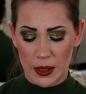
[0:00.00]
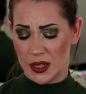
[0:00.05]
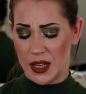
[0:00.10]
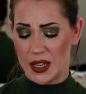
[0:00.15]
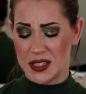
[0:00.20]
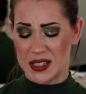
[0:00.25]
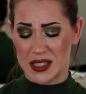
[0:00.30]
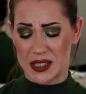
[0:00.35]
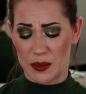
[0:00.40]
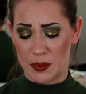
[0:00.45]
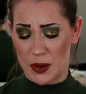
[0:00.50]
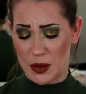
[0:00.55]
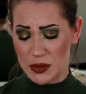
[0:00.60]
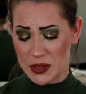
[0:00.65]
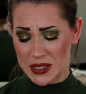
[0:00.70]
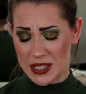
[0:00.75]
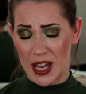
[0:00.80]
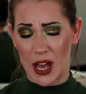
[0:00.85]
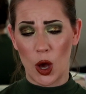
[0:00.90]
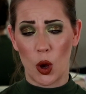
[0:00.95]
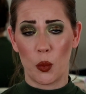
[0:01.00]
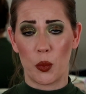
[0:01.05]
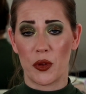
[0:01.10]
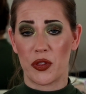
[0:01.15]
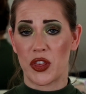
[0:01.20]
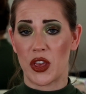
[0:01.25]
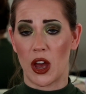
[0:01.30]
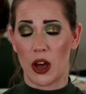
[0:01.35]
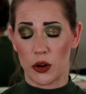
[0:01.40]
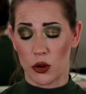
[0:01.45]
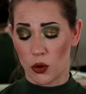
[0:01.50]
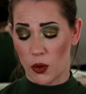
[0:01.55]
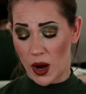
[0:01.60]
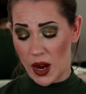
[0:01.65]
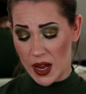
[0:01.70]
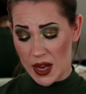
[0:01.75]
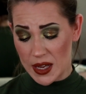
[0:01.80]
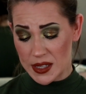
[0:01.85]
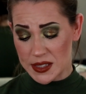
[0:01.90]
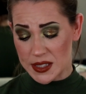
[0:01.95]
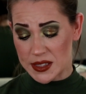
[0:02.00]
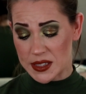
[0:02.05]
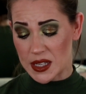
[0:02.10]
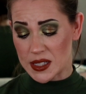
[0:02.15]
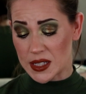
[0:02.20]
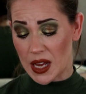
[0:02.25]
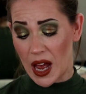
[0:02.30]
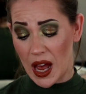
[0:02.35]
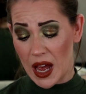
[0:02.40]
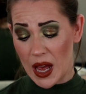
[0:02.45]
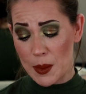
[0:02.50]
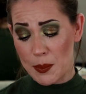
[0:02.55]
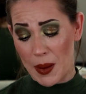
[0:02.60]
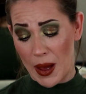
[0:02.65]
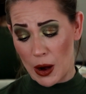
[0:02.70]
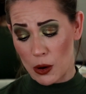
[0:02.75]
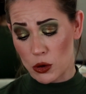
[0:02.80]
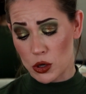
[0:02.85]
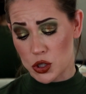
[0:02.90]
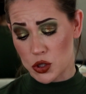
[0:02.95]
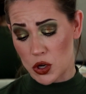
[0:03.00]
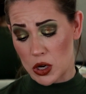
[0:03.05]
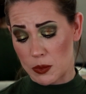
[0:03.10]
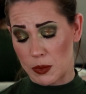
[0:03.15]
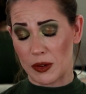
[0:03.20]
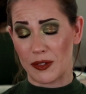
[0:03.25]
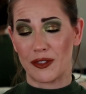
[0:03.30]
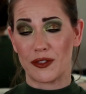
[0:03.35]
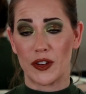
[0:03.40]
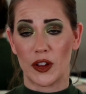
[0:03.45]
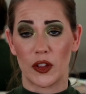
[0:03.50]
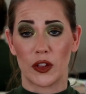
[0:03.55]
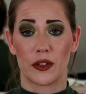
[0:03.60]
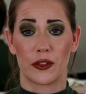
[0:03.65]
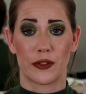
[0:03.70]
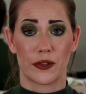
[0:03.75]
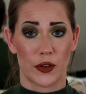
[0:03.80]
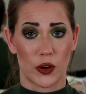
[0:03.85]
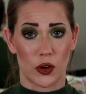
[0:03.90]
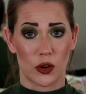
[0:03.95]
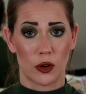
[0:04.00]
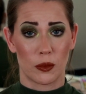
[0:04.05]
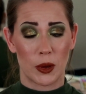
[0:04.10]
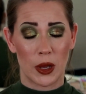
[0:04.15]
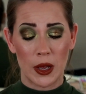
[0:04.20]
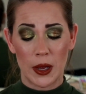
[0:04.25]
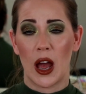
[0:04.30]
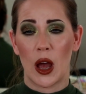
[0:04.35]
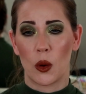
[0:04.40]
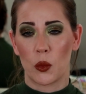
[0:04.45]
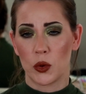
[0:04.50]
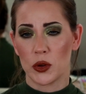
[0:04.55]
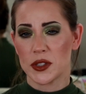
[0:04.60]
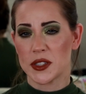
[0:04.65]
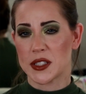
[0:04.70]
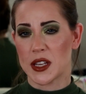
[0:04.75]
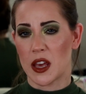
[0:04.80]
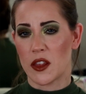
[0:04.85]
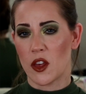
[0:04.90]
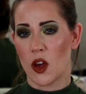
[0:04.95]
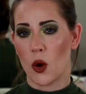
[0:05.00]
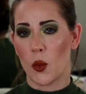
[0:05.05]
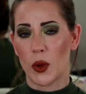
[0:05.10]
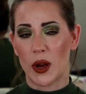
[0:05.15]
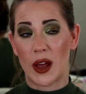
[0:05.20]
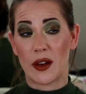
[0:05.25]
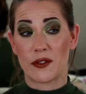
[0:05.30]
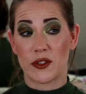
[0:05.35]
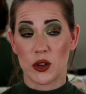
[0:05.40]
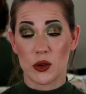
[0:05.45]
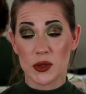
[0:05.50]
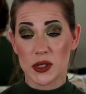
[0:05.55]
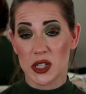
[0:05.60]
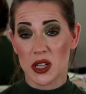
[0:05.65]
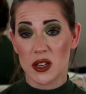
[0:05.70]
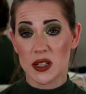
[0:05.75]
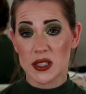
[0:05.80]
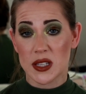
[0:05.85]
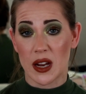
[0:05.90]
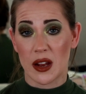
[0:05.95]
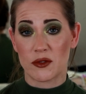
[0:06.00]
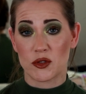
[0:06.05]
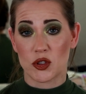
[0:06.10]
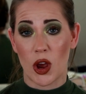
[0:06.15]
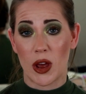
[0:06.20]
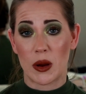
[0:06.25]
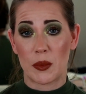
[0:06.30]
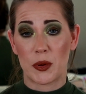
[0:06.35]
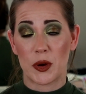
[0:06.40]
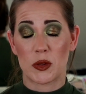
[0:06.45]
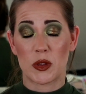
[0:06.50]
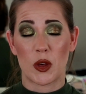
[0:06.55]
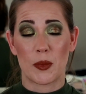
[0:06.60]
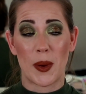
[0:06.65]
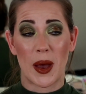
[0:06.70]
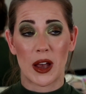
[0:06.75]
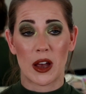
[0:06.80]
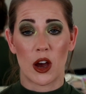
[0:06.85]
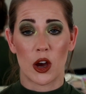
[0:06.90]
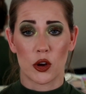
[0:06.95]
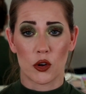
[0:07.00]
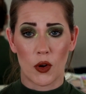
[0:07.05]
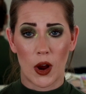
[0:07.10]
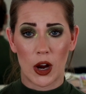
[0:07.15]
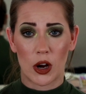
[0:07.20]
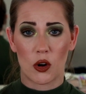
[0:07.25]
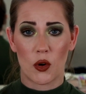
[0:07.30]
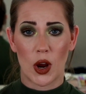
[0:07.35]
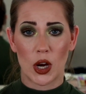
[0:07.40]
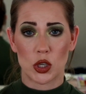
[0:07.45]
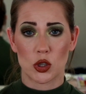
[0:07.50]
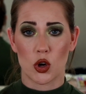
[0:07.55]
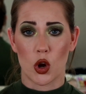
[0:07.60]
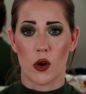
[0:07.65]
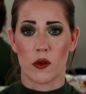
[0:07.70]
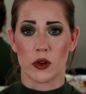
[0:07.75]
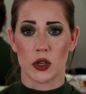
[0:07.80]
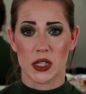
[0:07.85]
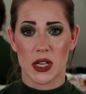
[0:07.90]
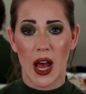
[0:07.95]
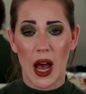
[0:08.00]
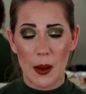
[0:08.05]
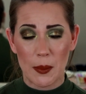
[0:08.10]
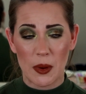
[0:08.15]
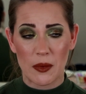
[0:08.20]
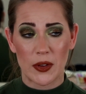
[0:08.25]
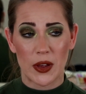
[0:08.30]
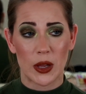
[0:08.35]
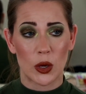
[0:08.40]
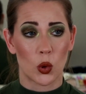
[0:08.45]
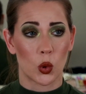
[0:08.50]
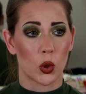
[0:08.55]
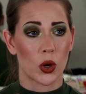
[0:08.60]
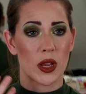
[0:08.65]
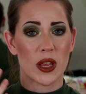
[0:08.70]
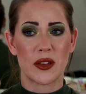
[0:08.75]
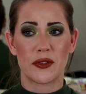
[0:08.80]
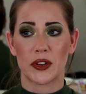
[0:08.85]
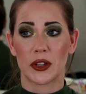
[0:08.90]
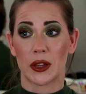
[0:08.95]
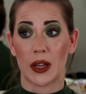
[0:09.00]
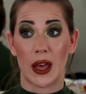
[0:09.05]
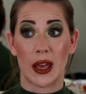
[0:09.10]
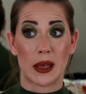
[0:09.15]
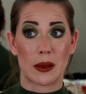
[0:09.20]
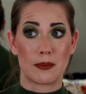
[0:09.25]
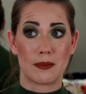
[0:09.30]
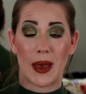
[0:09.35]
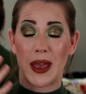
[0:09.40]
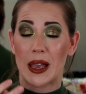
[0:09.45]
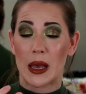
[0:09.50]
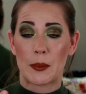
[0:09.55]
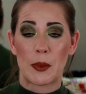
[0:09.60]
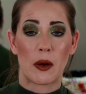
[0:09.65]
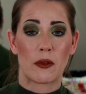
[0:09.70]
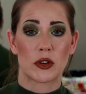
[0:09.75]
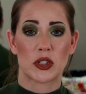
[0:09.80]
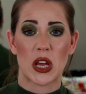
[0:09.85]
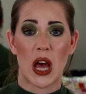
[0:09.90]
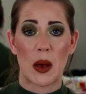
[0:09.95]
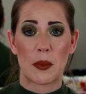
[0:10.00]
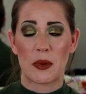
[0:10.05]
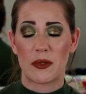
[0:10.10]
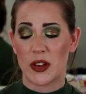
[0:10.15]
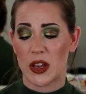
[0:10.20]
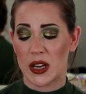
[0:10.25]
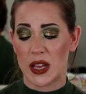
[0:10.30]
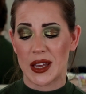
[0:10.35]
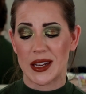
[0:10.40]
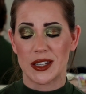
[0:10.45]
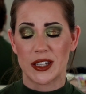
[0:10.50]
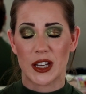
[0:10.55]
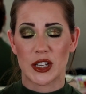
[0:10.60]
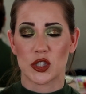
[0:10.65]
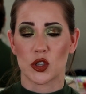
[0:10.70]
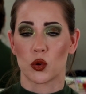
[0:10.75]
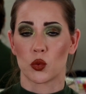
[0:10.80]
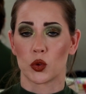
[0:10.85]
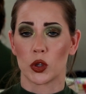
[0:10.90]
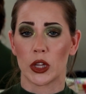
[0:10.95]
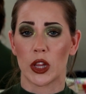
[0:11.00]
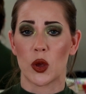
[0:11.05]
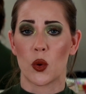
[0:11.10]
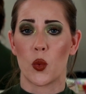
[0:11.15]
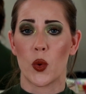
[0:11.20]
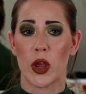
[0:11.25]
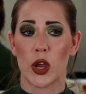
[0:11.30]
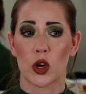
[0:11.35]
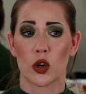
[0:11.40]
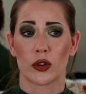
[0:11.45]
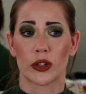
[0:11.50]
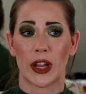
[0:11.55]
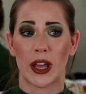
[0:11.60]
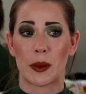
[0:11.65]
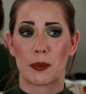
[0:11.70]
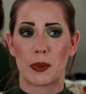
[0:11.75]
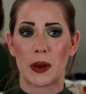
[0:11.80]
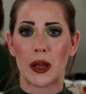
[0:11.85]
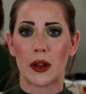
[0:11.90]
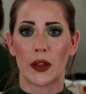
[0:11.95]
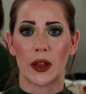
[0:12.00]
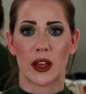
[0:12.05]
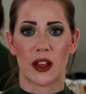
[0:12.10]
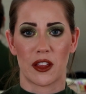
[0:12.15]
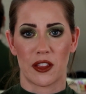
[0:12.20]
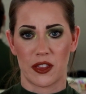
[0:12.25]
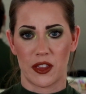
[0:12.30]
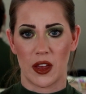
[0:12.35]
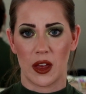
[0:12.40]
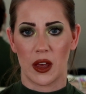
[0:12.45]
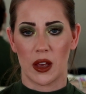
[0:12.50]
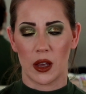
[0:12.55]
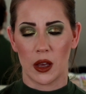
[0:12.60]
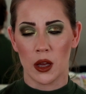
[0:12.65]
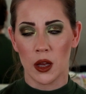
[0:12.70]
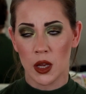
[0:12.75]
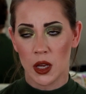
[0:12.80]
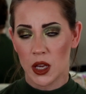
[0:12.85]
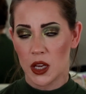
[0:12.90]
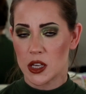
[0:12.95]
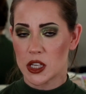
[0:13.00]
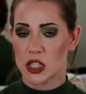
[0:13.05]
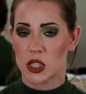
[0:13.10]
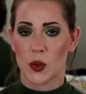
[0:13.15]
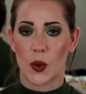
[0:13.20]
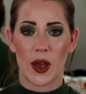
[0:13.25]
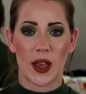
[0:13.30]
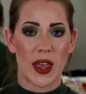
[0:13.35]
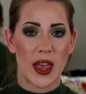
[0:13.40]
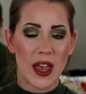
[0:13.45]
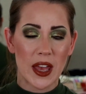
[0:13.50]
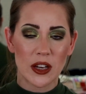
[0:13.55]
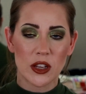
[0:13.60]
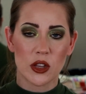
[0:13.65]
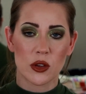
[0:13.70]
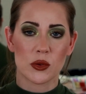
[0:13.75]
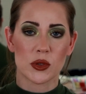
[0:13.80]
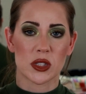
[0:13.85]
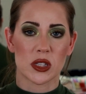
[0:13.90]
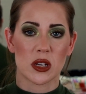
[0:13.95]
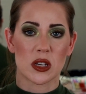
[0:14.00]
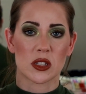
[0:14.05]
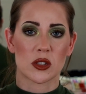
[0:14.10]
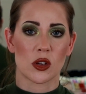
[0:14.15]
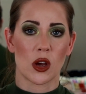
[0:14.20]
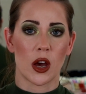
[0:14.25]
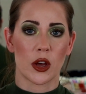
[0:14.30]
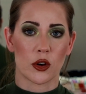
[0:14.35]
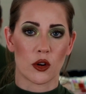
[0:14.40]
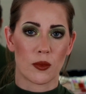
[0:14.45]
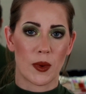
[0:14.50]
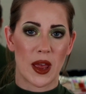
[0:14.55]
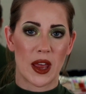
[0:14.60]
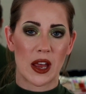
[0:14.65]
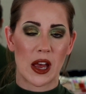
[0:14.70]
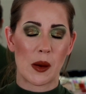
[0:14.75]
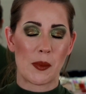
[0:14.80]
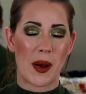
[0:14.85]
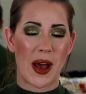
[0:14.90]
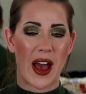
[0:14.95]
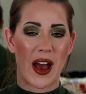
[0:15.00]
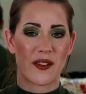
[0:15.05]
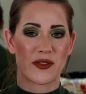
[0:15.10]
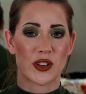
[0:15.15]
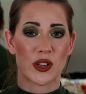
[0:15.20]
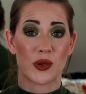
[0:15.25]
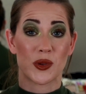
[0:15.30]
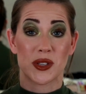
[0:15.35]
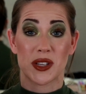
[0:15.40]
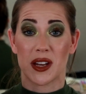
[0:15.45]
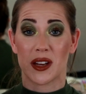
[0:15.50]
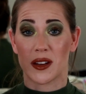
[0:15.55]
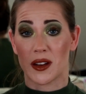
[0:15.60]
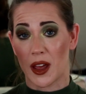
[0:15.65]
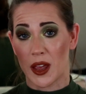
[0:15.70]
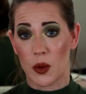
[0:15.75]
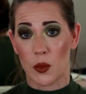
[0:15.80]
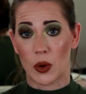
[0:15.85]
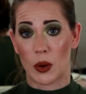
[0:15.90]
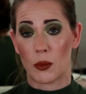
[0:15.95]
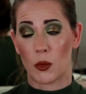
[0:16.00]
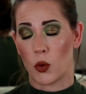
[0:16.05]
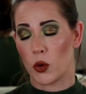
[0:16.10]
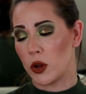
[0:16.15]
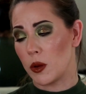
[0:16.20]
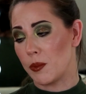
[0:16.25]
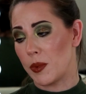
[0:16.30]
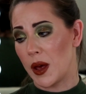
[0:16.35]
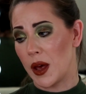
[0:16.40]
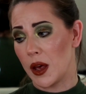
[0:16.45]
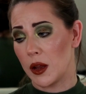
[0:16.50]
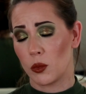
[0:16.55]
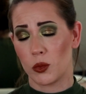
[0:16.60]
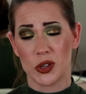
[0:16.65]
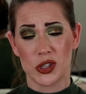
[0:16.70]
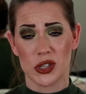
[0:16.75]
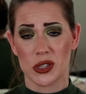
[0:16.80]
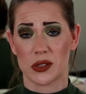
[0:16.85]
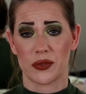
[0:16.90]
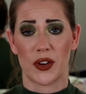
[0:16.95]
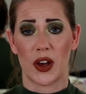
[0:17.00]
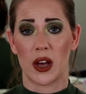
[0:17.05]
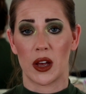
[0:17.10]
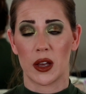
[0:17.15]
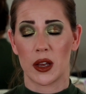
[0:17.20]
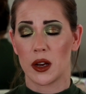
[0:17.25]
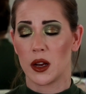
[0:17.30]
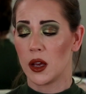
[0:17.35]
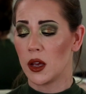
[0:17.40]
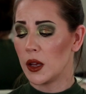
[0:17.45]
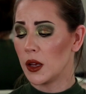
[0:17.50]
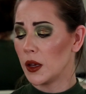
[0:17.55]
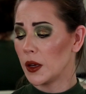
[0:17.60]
It's supposed to help with the under eyes. It says Eye Power Treatment Fill and Firm. I will say though, when I've used this and I've tried to put the Becca Under Eye Corrector over top of it, or even like makeup over top of it, it does a really weird like pilling thing. So I can't use this under makeup. I have to use it at night when I'm going to bed, which is fine.